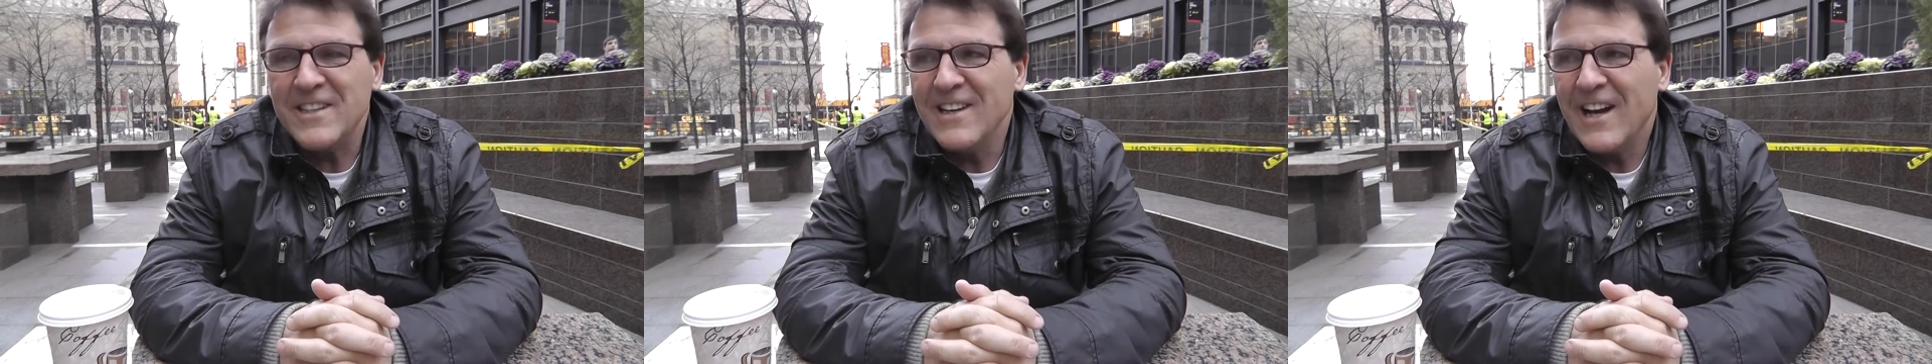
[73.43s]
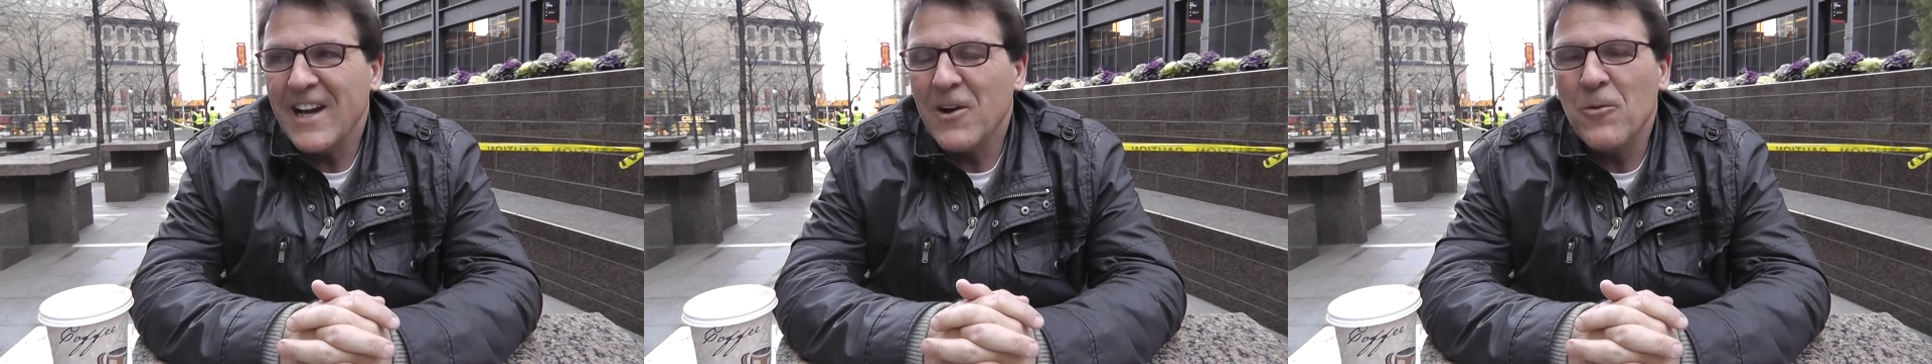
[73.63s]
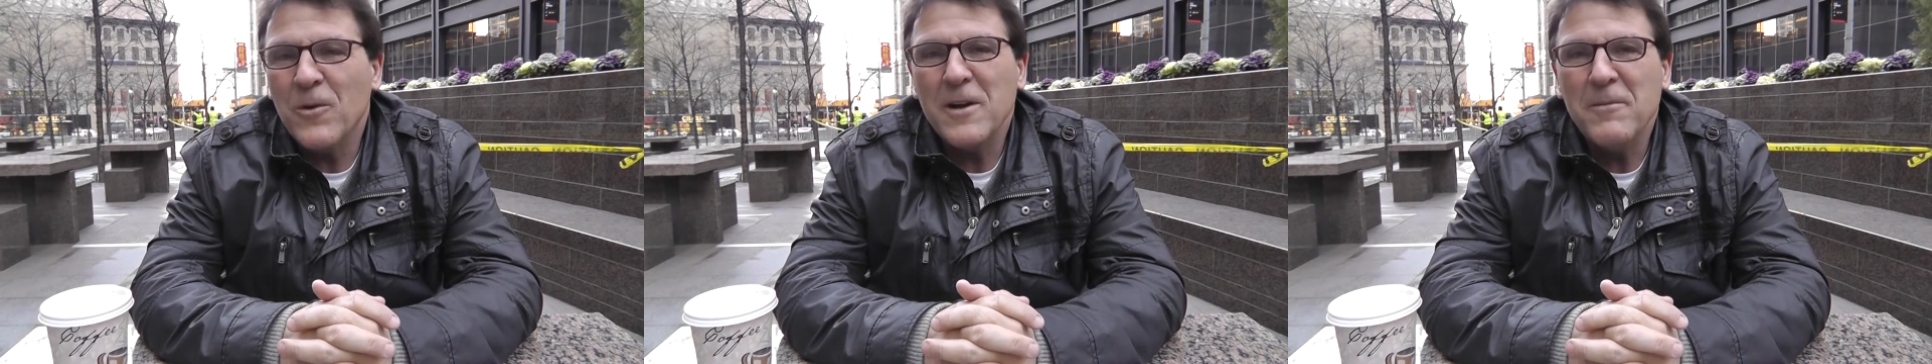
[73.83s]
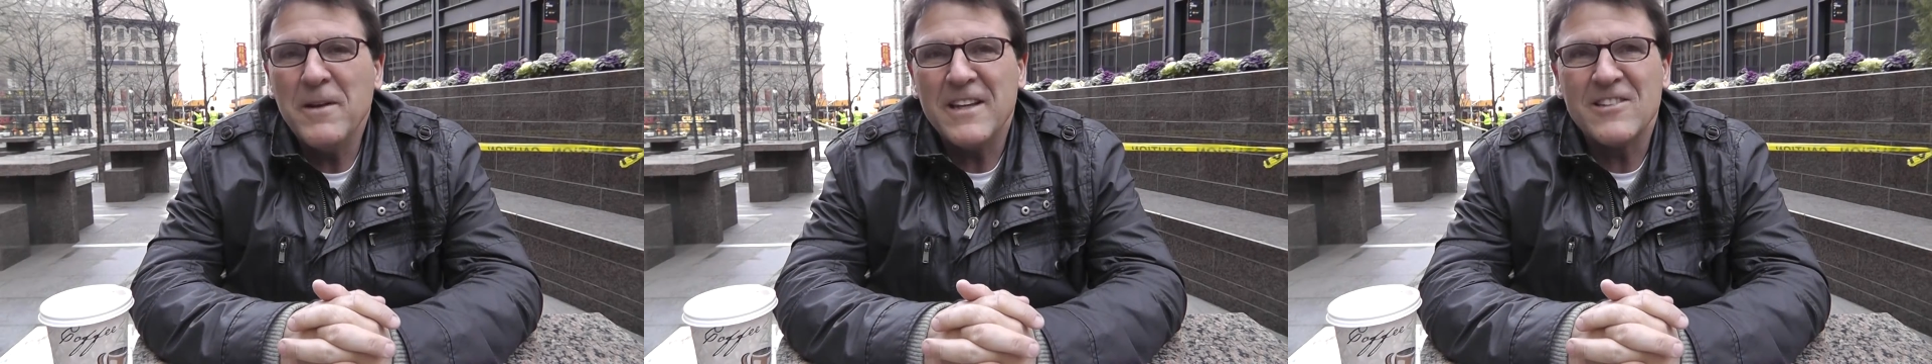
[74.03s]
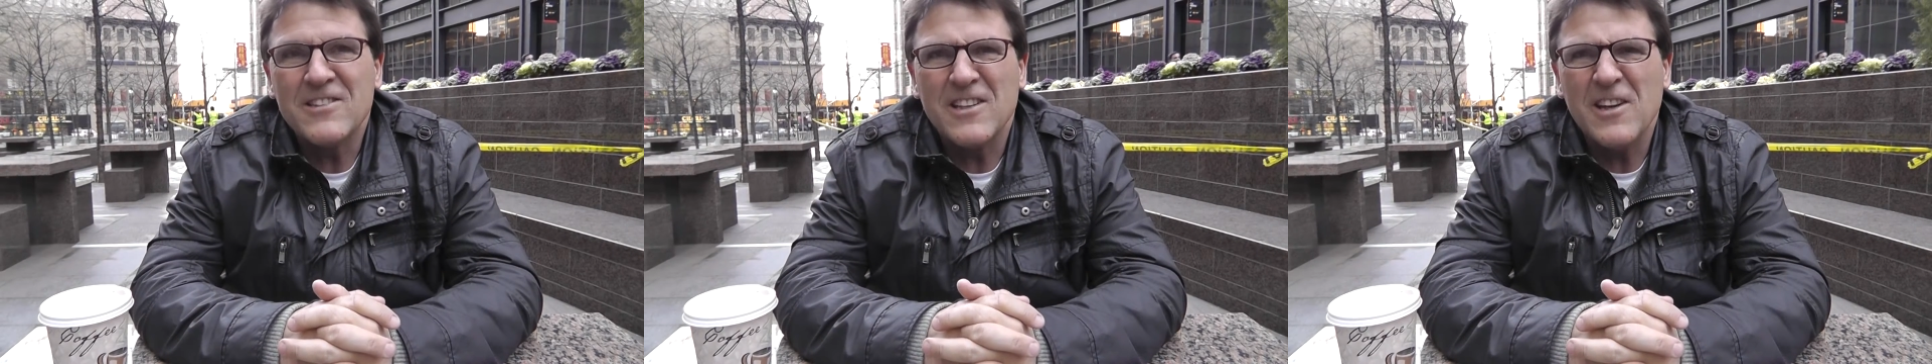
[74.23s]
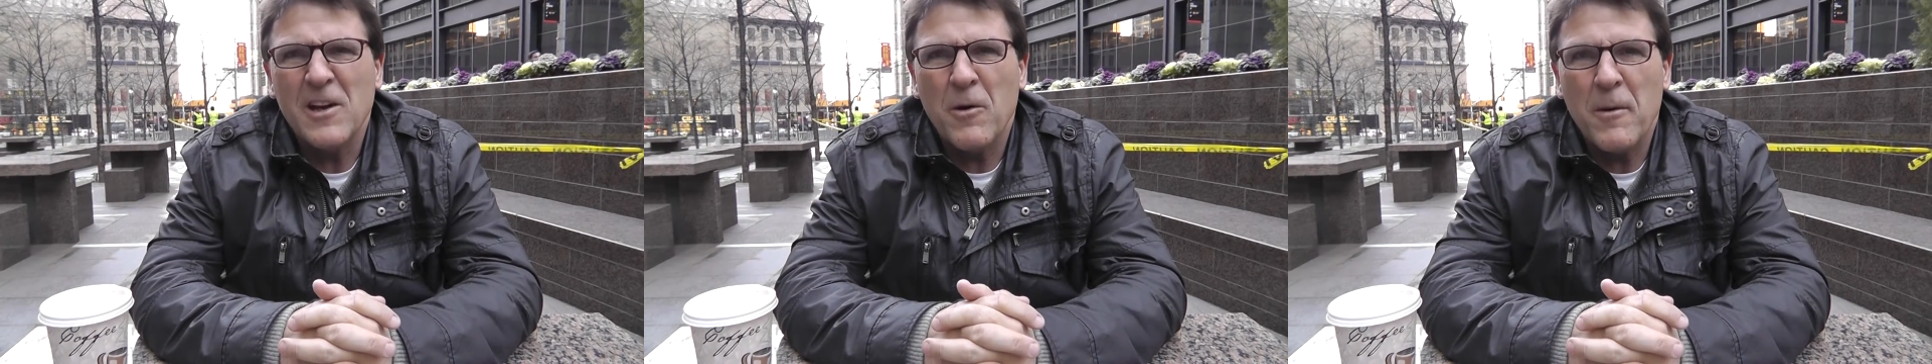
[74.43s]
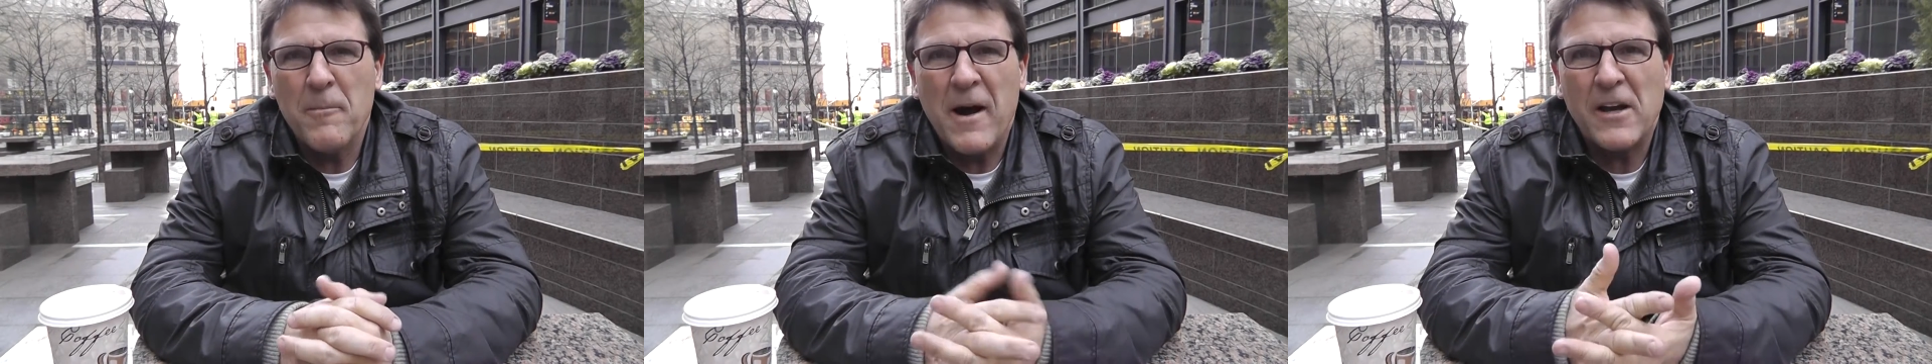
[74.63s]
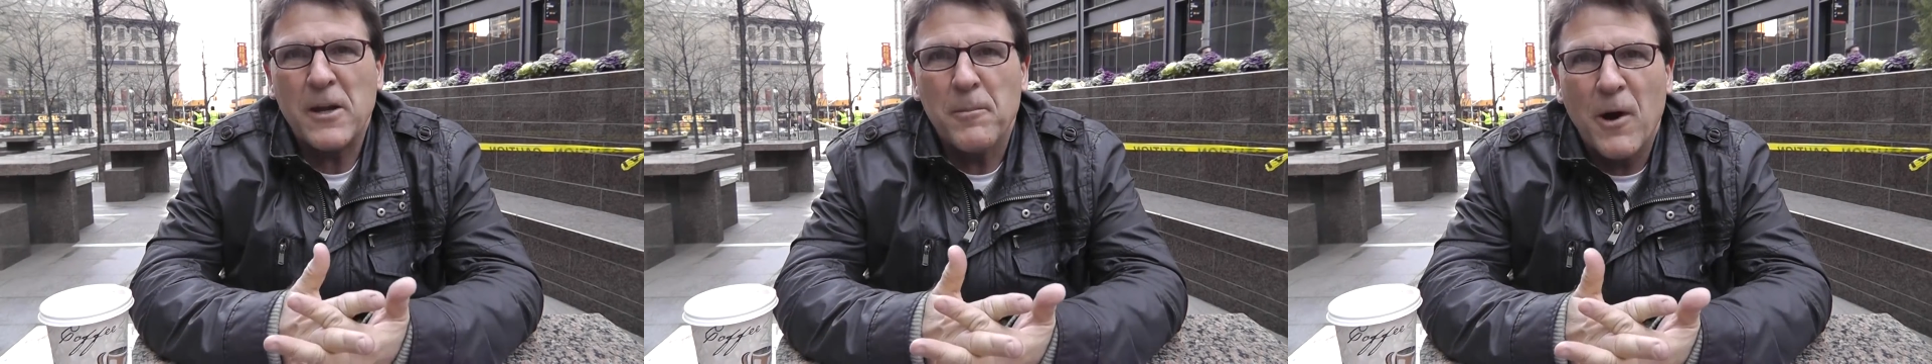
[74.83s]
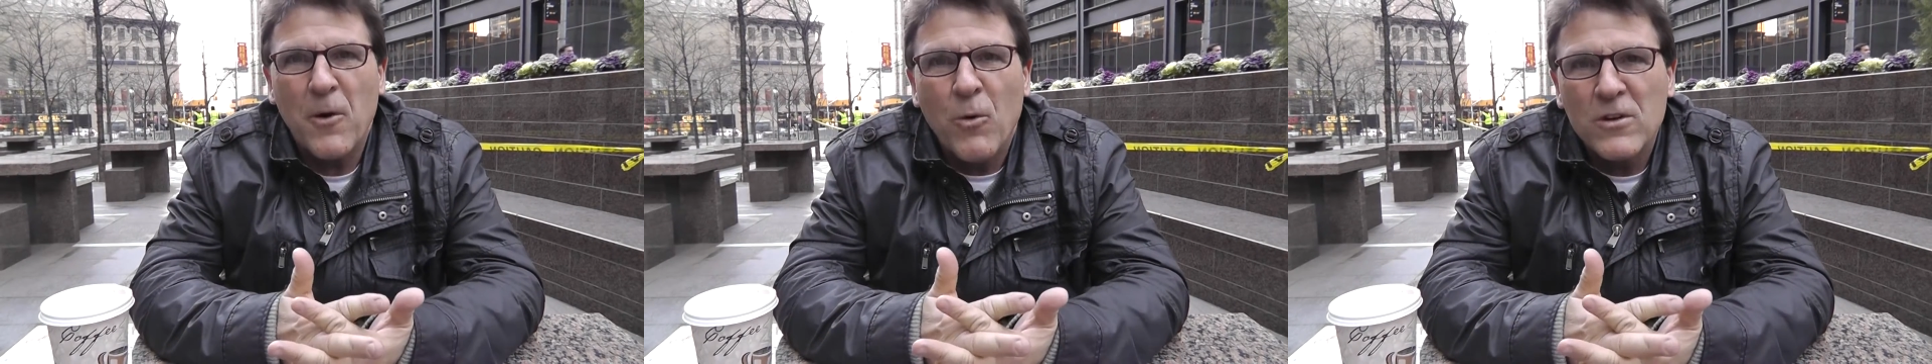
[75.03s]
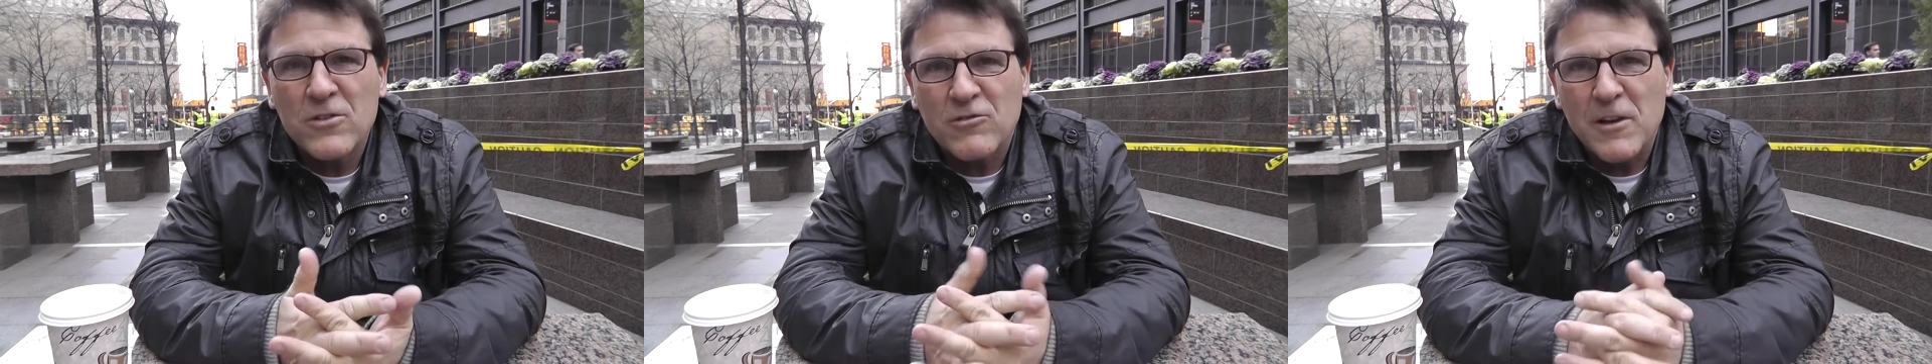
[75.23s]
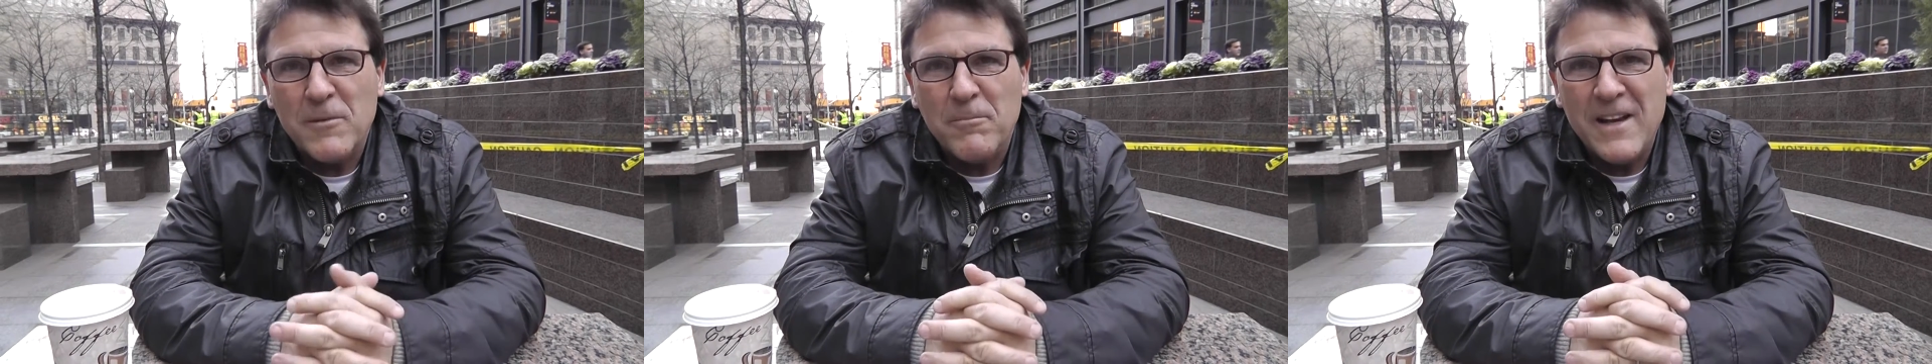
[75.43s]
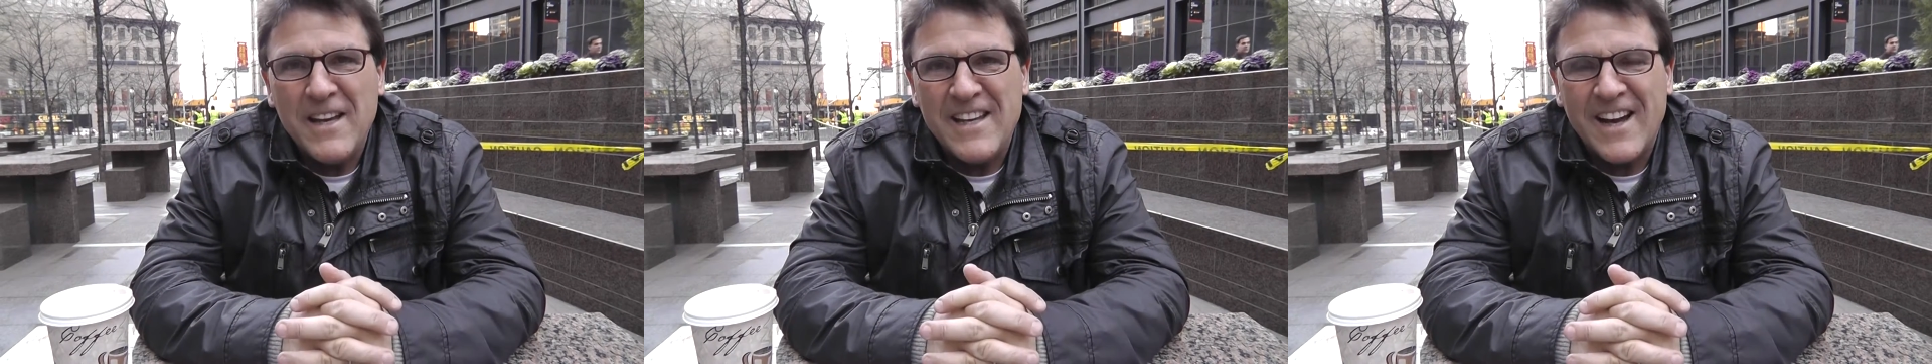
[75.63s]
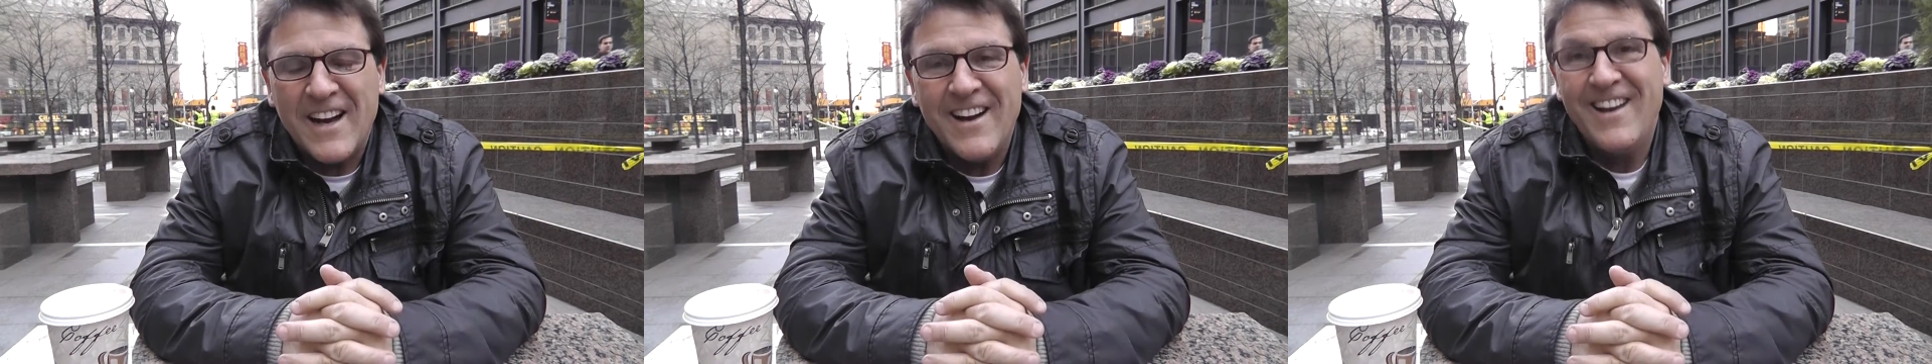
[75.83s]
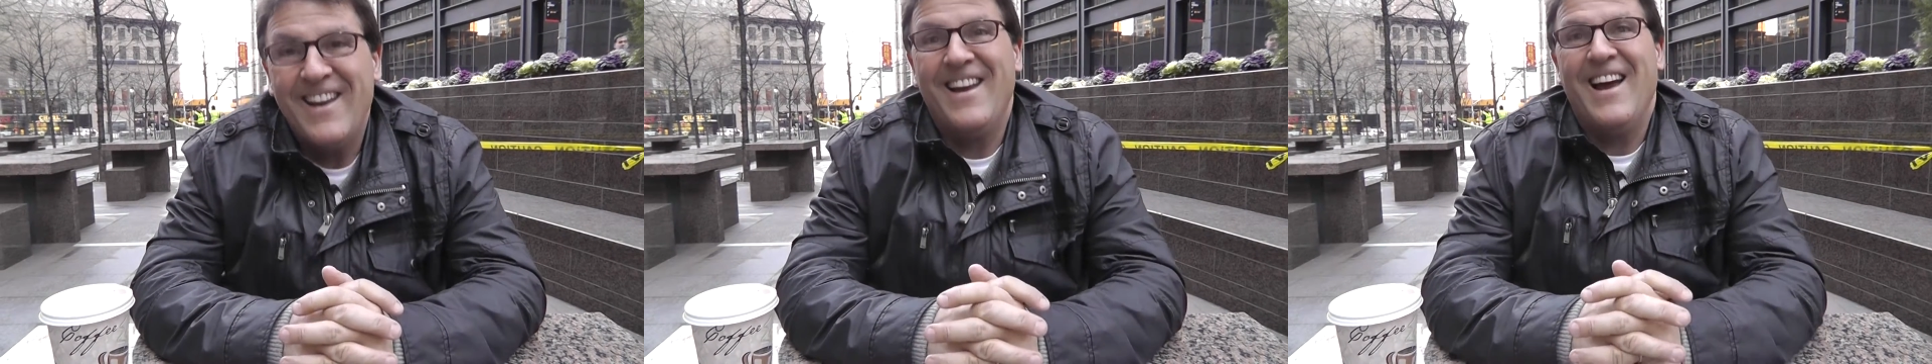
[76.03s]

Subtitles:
I go, what do you mean? They said, yeah, well, I'm Occupy Wall Street Media.